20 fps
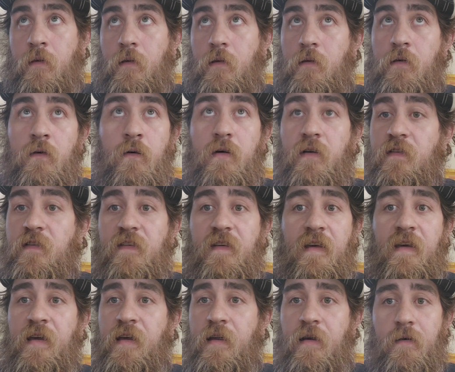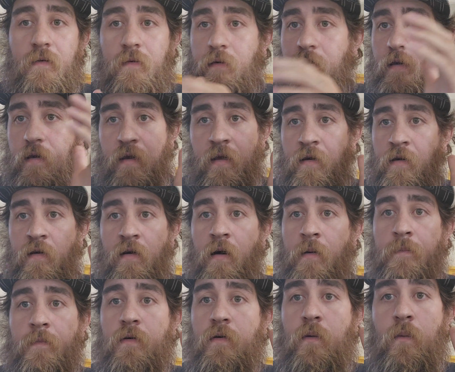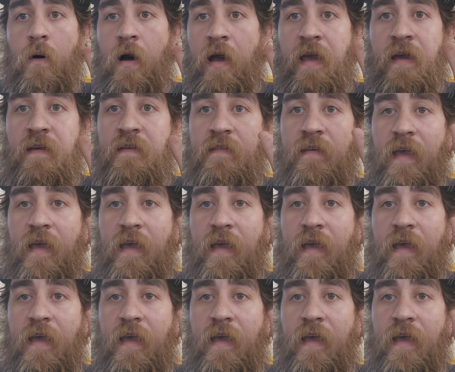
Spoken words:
you could see it in a number of ways.